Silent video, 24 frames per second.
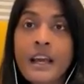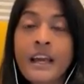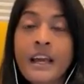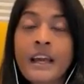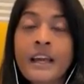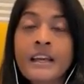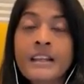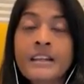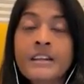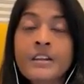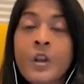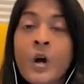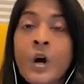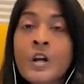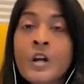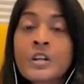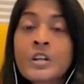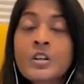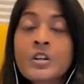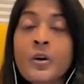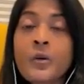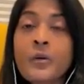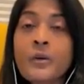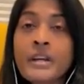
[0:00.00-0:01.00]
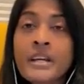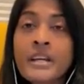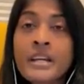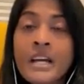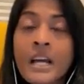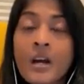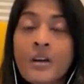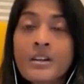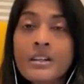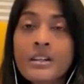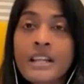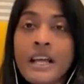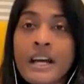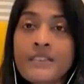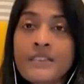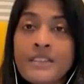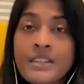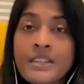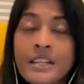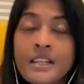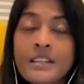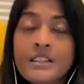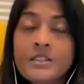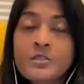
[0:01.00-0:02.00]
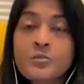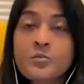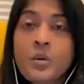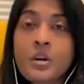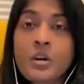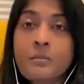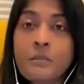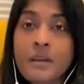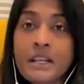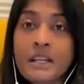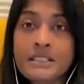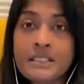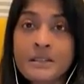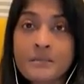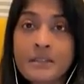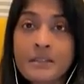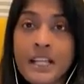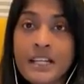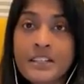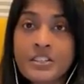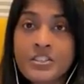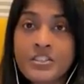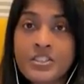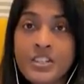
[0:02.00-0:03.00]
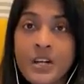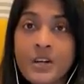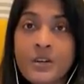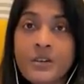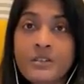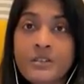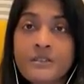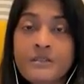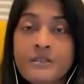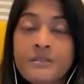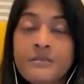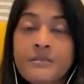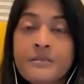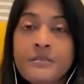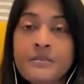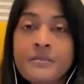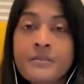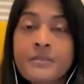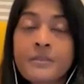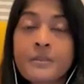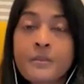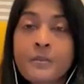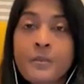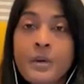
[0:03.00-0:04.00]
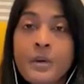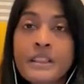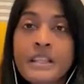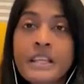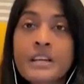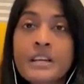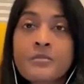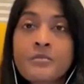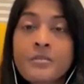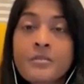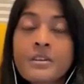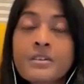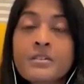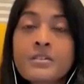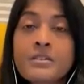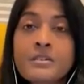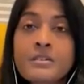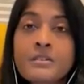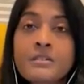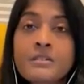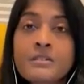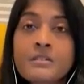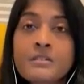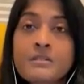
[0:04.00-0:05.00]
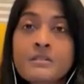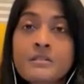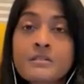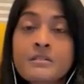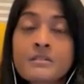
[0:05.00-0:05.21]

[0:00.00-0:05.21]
and not knowing how to navigate is what makes them lash out. When they feel,